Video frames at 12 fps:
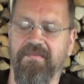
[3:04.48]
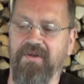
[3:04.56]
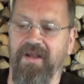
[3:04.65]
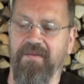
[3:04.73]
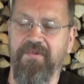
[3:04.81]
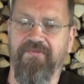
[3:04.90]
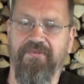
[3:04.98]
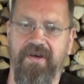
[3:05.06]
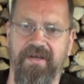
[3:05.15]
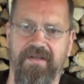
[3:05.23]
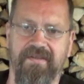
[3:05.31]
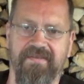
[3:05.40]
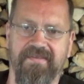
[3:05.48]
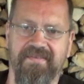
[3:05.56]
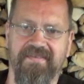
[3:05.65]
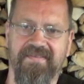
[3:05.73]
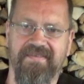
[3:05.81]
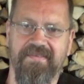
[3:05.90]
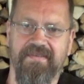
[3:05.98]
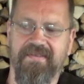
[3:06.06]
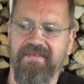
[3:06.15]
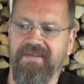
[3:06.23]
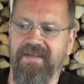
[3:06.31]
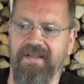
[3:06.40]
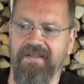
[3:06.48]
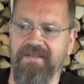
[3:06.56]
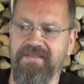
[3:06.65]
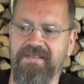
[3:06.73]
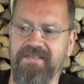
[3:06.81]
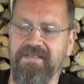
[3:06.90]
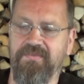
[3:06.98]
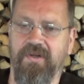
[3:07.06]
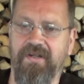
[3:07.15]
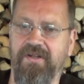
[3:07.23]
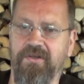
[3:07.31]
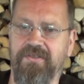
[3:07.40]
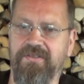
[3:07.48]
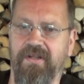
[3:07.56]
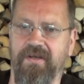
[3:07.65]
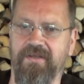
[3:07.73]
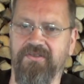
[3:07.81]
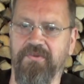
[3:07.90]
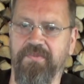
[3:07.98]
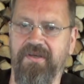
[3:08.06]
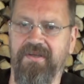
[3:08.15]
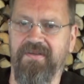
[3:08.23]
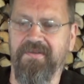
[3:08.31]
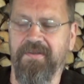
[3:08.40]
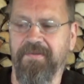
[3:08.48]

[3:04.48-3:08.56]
but I'm afraid, and this is what it looks like to me,